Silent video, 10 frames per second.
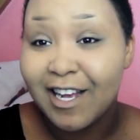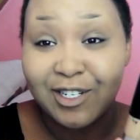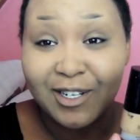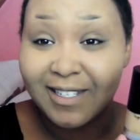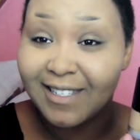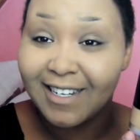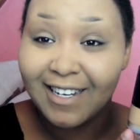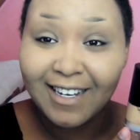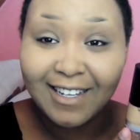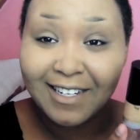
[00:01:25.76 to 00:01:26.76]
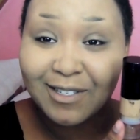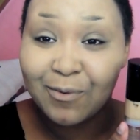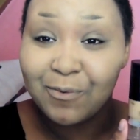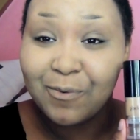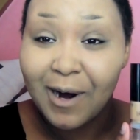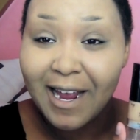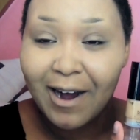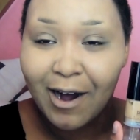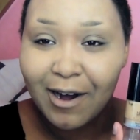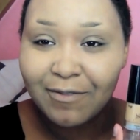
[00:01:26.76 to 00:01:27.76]
as you can see, it's way
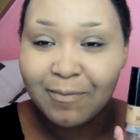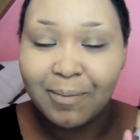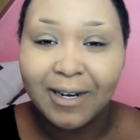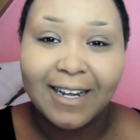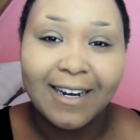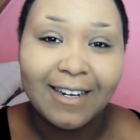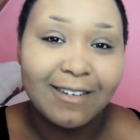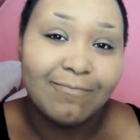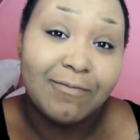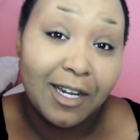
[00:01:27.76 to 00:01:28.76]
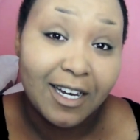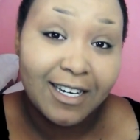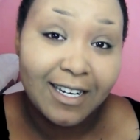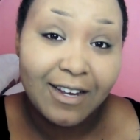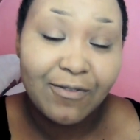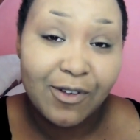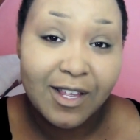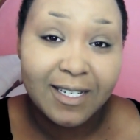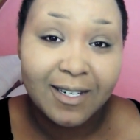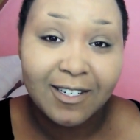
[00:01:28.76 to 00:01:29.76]
off, but luckily for
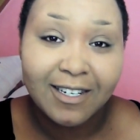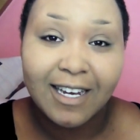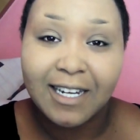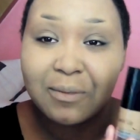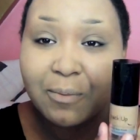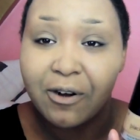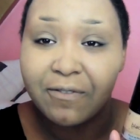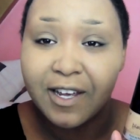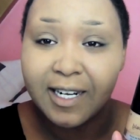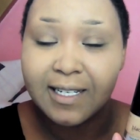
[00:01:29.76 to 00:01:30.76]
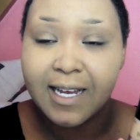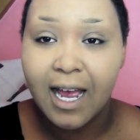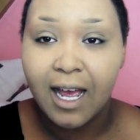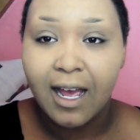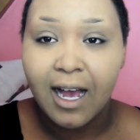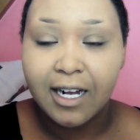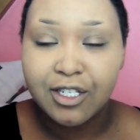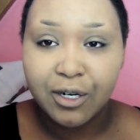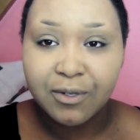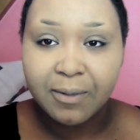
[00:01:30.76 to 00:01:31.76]
this look, it's perfect. I
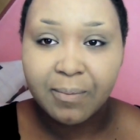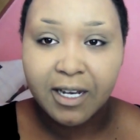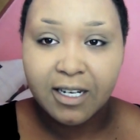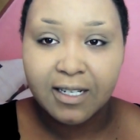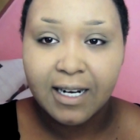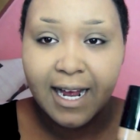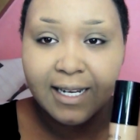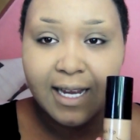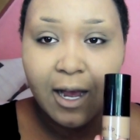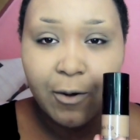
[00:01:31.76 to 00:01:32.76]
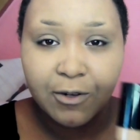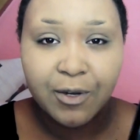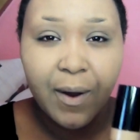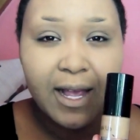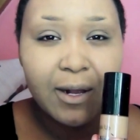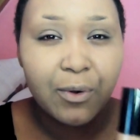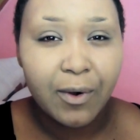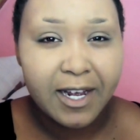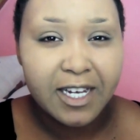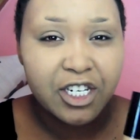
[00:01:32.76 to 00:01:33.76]
chose it because it has also a
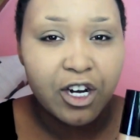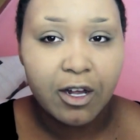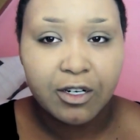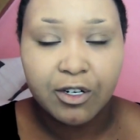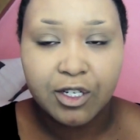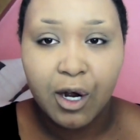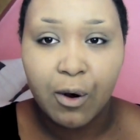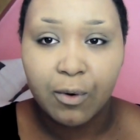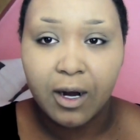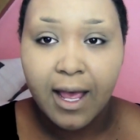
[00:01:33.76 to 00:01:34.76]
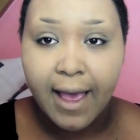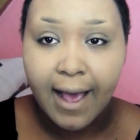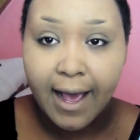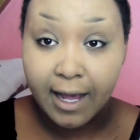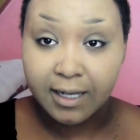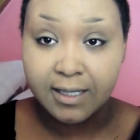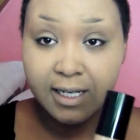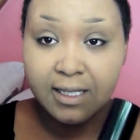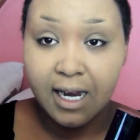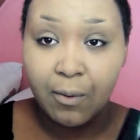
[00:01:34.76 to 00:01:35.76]
grayish undertone. And
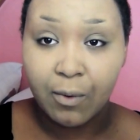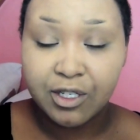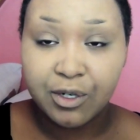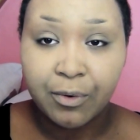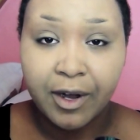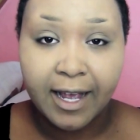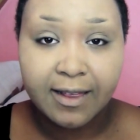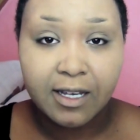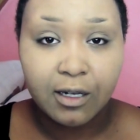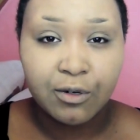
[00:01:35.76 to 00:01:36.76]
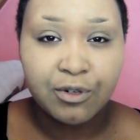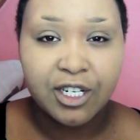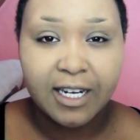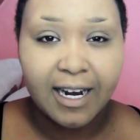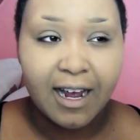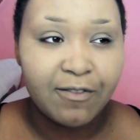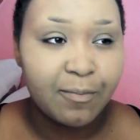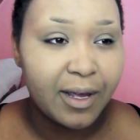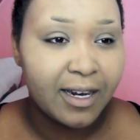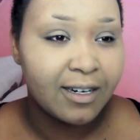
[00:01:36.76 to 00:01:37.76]
since I want to create the illusion that
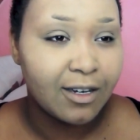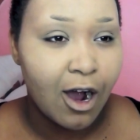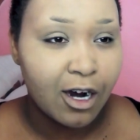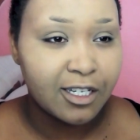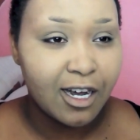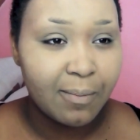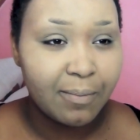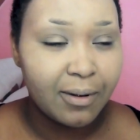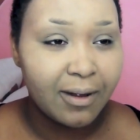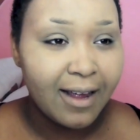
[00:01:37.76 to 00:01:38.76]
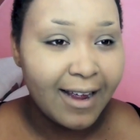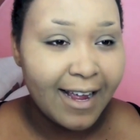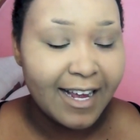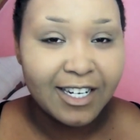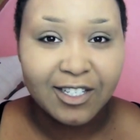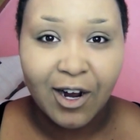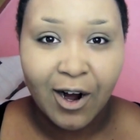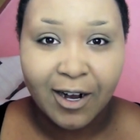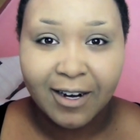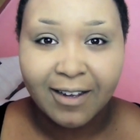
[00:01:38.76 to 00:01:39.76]
I've been locked up in the
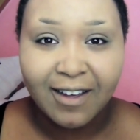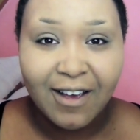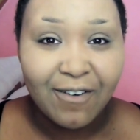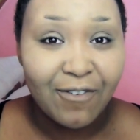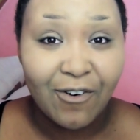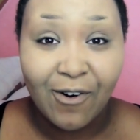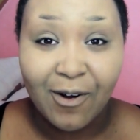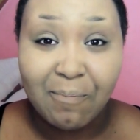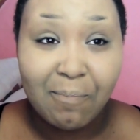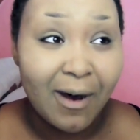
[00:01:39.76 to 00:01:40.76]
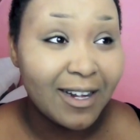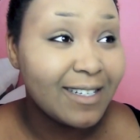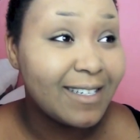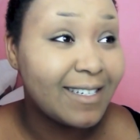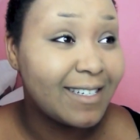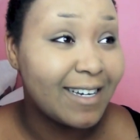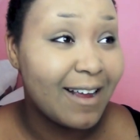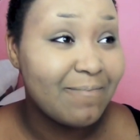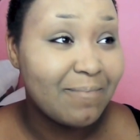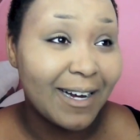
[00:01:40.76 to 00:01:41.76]
dark for months
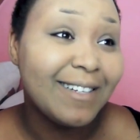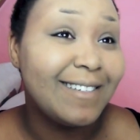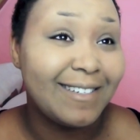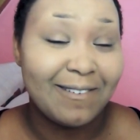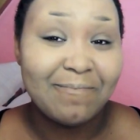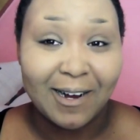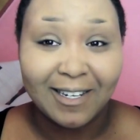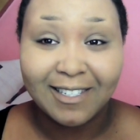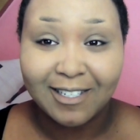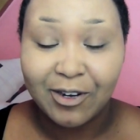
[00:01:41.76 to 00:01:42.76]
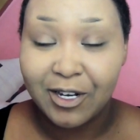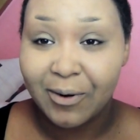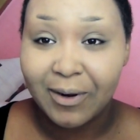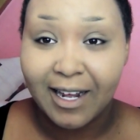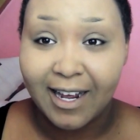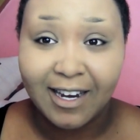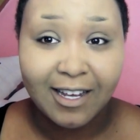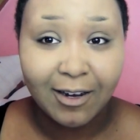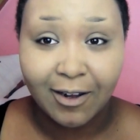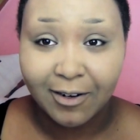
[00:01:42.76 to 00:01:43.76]
and months and months so you don't get any
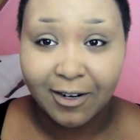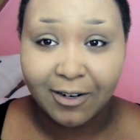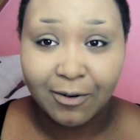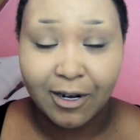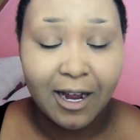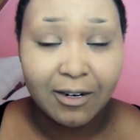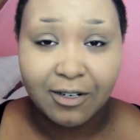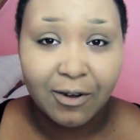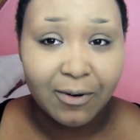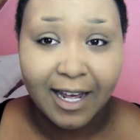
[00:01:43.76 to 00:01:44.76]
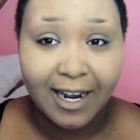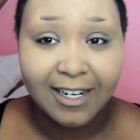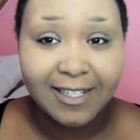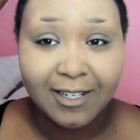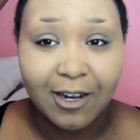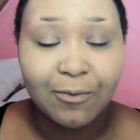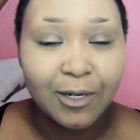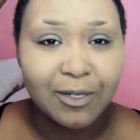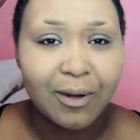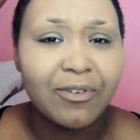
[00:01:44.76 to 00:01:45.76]
color or don't get any sun
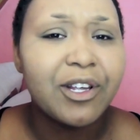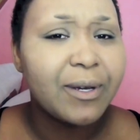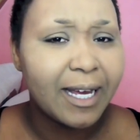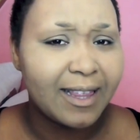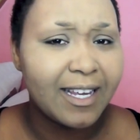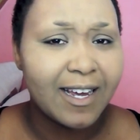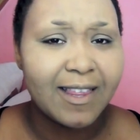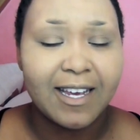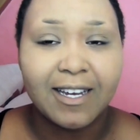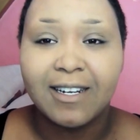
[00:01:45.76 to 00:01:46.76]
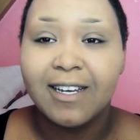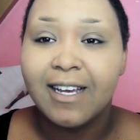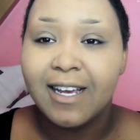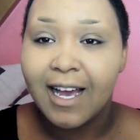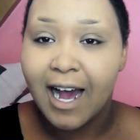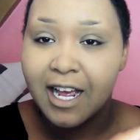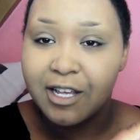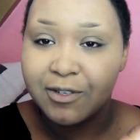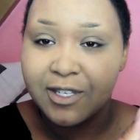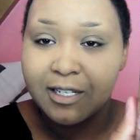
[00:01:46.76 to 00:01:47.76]
whatsoever you get the idea I
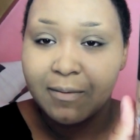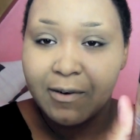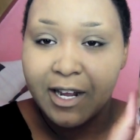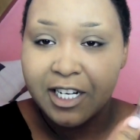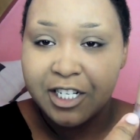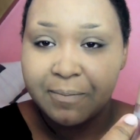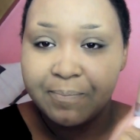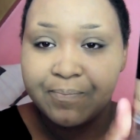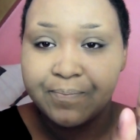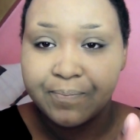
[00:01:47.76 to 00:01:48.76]
use this foundation